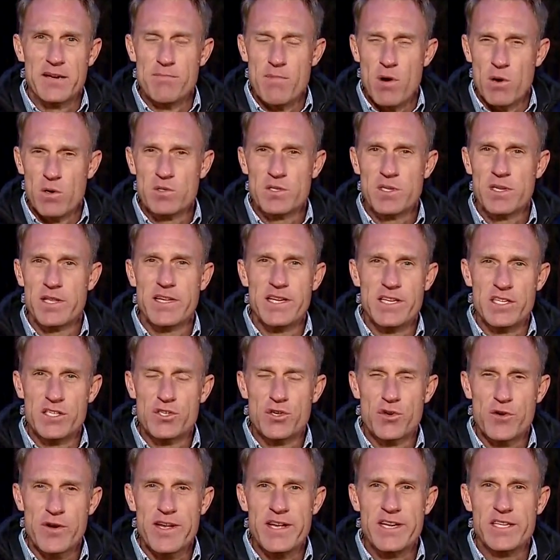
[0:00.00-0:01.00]
Most of these
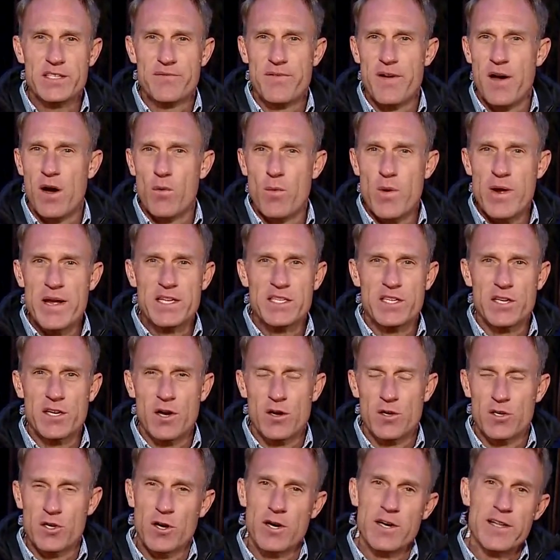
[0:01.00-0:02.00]
trees fell weeks
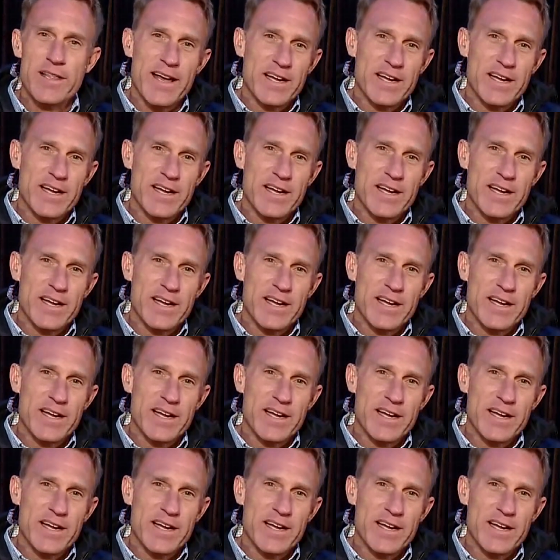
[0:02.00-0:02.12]
ago during